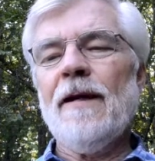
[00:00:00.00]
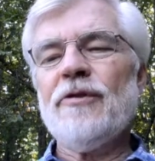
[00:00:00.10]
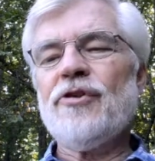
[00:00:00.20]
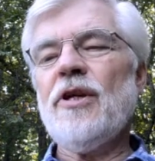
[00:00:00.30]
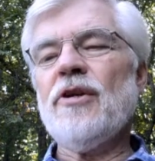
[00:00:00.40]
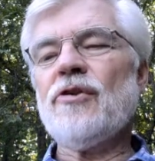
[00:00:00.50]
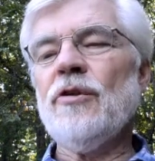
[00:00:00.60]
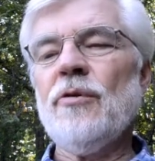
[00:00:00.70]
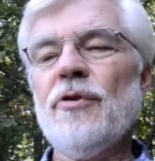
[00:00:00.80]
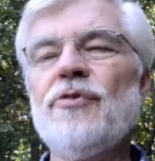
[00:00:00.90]

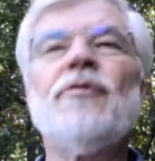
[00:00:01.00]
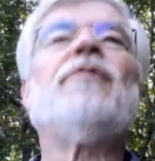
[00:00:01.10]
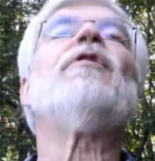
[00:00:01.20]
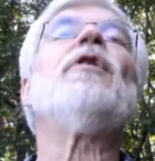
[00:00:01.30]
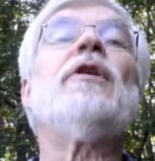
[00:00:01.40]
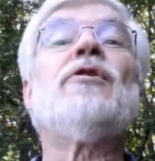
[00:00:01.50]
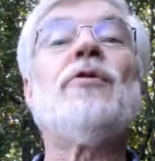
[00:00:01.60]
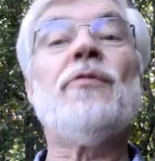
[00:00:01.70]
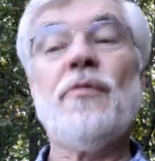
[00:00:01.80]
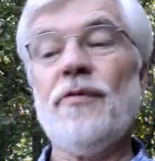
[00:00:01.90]
C.S.Lewis, referring
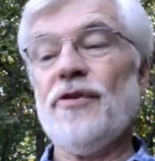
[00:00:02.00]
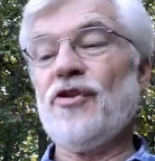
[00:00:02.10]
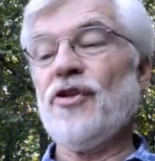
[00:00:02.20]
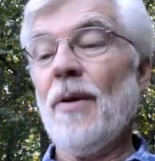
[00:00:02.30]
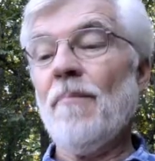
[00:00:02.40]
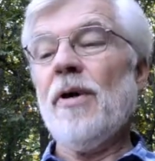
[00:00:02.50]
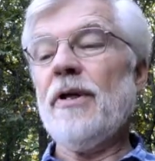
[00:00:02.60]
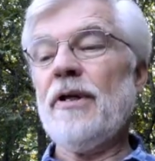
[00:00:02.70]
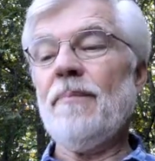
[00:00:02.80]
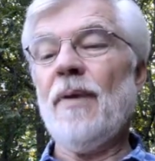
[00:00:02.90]
to the
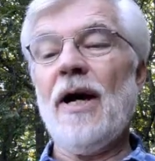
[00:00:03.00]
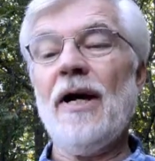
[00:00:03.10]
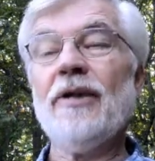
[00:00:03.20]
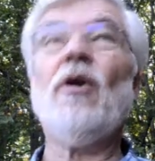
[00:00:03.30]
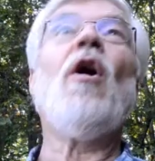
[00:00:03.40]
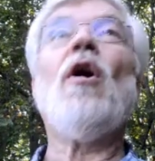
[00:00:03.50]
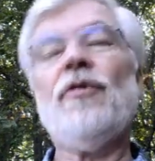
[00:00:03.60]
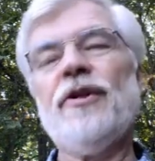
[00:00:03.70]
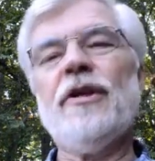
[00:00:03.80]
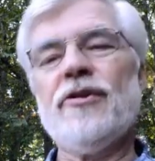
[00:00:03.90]
somebody behind all
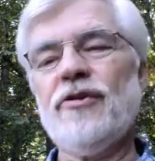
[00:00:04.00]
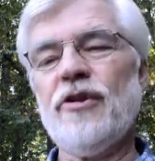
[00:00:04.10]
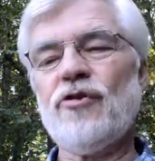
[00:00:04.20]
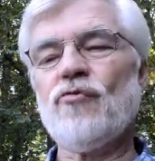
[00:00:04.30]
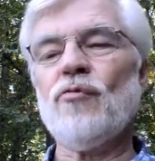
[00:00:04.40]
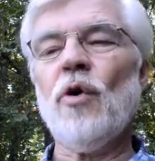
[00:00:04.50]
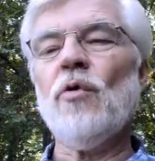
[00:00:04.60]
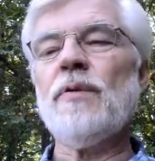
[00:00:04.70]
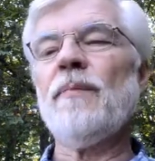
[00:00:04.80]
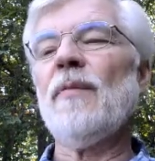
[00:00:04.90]
that exists,
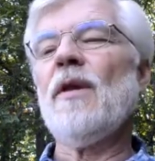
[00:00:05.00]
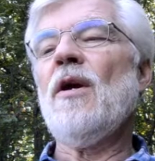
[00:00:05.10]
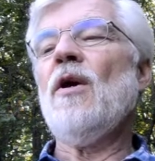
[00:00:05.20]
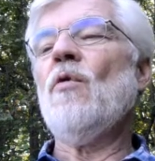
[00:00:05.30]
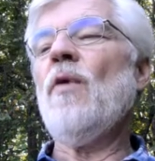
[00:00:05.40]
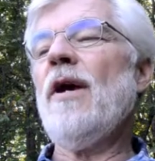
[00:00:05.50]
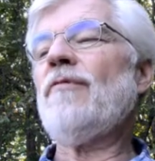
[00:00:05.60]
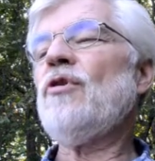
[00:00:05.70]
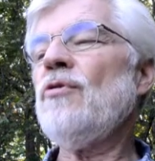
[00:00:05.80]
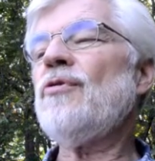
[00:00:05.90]
wrote, "We
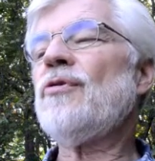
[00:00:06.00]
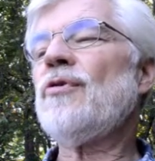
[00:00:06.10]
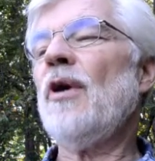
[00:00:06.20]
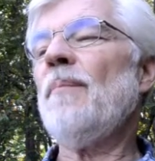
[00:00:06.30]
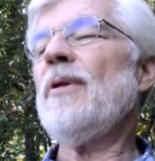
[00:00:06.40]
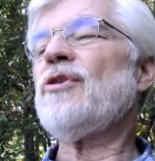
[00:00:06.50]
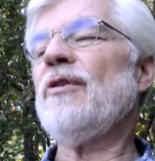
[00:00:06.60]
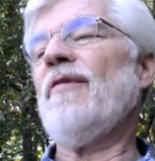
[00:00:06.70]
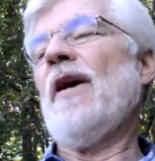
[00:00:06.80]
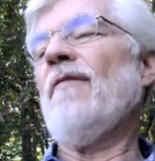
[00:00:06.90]
have two bits
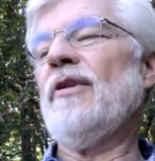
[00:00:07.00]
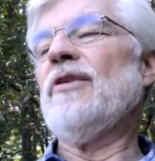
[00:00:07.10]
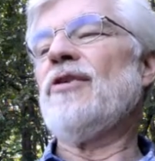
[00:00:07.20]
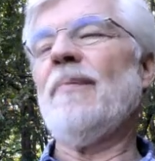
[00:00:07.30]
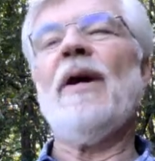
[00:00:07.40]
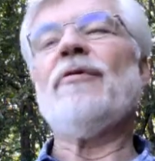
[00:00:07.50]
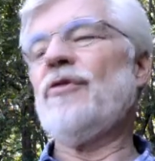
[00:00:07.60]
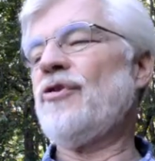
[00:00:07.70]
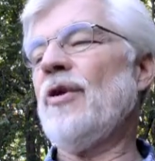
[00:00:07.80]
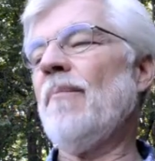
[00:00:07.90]
of evidence about
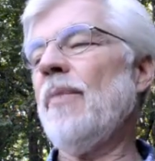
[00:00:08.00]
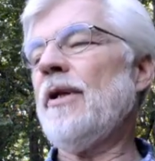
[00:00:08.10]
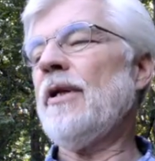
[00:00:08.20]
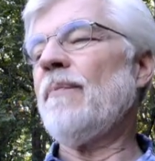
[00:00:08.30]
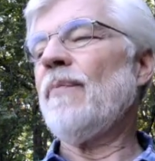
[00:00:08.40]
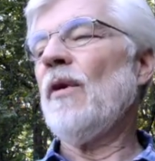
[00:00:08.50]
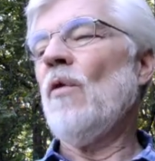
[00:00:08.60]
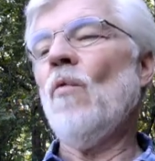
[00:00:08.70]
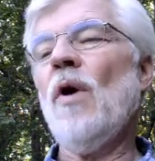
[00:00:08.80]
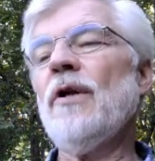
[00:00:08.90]
the somebody.
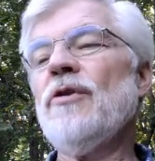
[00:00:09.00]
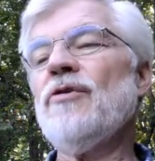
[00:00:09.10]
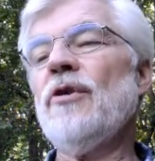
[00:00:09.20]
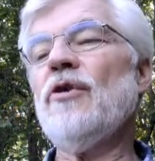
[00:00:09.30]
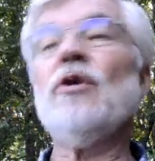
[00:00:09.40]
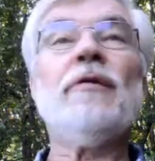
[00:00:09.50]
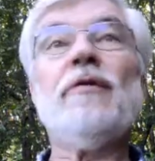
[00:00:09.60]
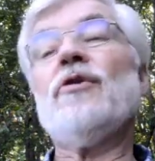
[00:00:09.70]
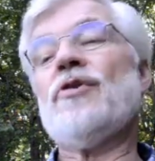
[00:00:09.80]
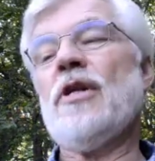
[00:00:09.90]
One is the
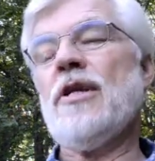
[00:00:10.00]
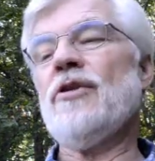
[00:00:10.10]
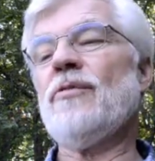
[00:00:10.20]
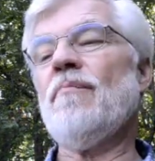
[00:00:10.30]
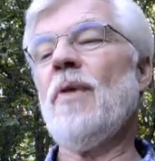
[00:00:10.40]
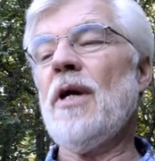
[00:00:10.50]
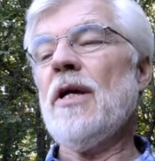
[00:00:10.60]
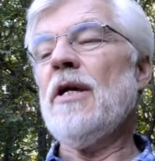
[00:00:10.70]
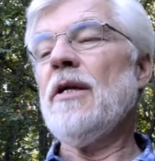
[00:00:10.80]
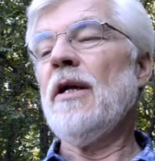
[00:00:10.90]
universe he has
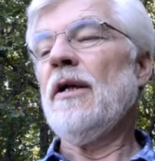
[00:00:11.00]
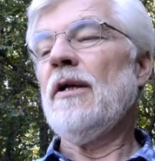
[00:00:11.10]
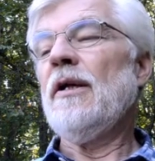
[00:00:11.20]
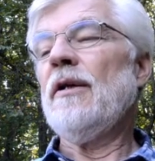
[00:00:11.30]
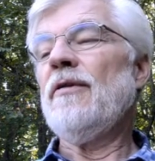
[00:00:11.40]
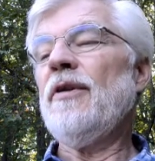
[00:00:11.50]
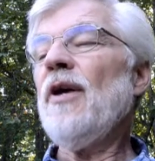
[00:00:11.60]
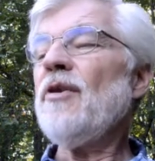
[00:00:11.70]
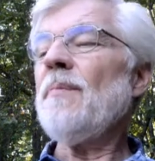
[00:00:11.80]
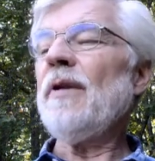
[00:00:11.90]
made. The
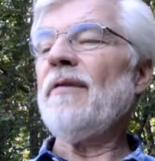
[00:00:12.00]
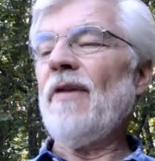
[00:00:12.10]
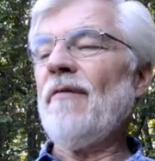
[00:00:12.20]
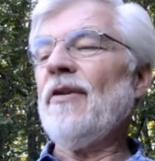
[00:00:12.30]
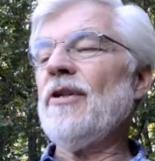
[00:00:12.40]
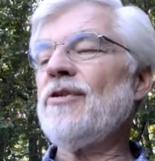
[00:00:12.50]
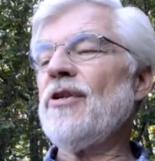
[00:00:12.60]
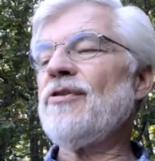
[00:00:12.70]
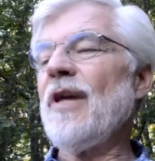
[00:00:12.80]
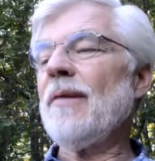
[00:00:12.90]
other bit of evidence
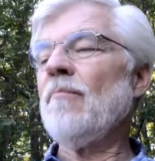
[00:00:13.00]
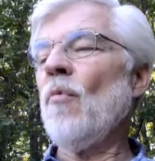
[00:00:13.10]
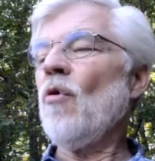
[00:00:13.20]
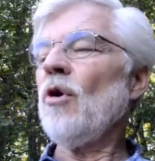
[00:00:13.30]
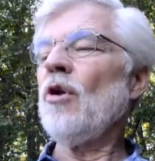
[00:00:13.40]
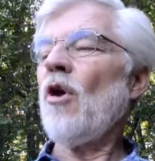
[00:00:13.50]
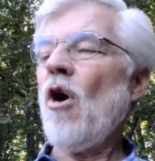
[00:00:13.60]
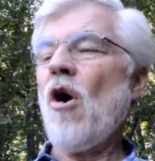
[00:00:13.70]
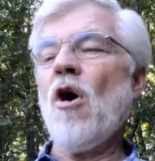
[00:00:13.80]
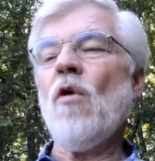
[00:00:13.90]
is that moral
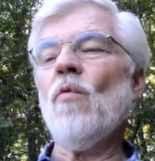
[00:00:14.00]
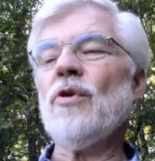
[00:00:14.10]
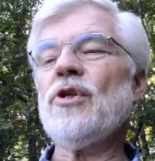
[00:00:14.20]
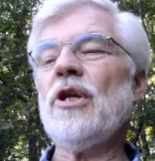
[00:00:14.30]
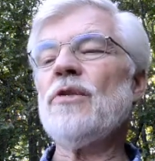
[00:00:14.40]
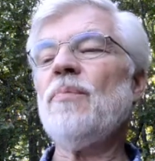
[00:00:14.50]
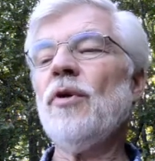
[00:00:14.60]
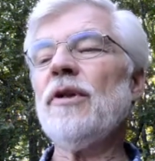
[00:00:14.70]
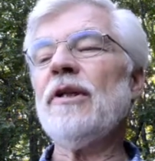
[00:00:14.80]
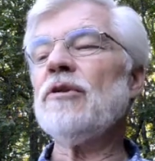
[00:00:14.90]
law which he has
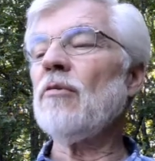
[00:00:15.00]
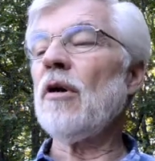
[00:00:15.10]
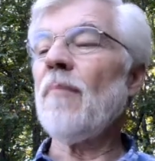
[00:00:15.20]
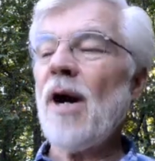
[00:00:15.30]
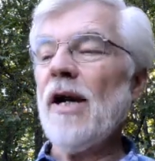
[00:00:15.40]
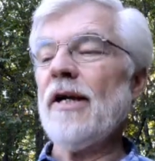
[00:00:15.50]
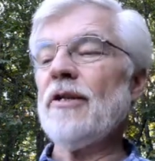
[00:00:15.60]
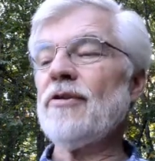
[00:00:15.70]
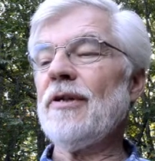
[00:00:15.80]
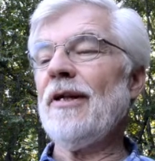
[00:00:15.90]
put into our
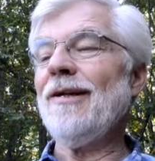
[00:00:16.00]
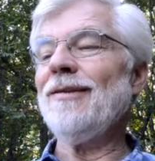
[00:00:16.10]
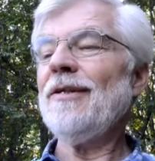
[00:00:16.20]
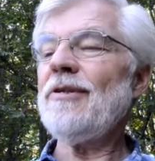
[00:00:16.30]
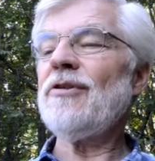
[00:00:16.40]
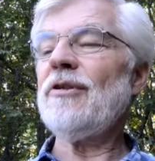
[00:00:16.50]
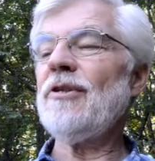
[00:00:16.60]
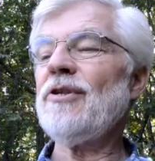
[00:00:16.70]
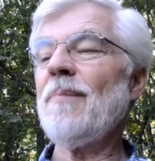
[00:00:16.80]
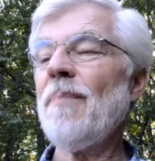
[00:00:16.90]
minds. And this
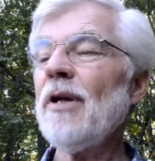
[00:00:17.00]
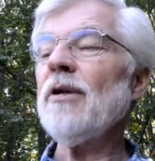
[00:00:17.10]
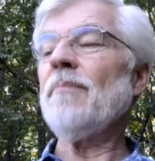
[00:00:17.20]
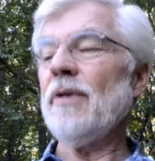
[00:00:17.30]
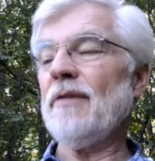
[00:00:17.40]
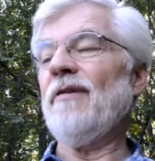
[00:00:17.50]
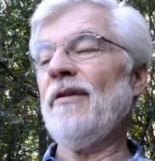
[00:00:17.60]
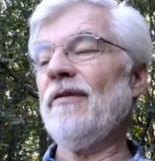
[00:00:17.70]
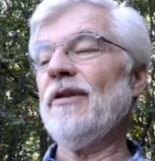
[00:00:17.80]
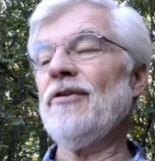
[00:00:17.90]
is a better bit of
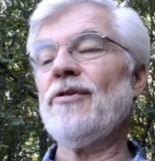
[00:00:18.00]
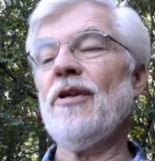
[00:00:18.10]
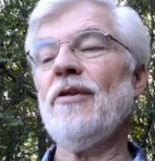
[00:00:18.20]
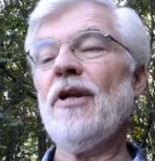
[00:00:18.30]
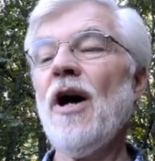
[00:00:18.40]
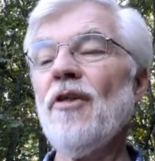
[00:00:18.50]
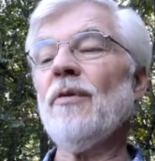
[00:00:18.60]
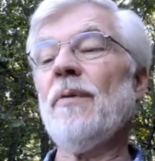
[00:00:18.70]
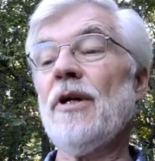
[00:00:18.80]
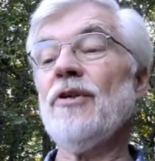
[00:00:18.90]
evidence than the
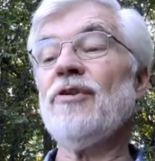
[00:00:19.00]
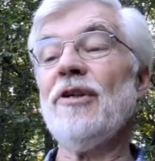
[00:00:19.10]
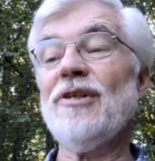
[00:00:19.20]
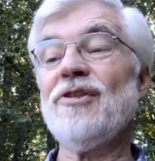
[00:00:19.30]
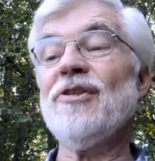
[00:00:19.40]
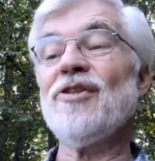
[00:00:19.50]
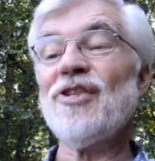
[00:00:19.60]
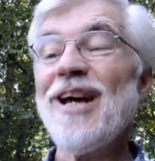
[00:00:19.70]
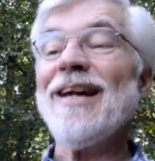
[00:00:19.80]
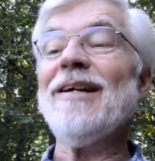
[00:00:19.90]
other because it is
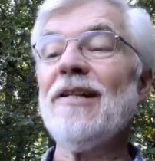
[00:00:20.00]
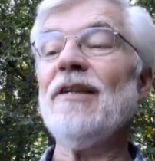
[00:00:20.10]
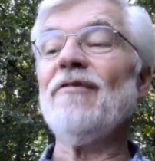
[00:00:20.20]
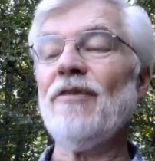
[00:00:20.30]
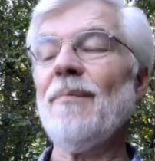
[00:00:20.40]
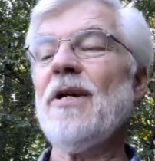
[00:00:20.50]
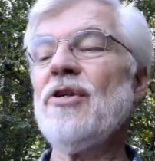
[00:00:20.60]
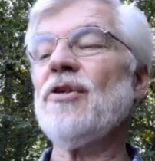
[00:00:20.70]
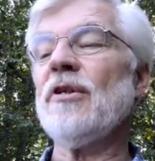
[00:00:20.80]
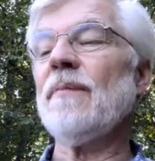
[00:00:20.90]
inside
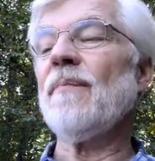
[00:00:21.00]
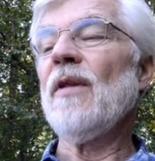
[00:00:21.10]
information.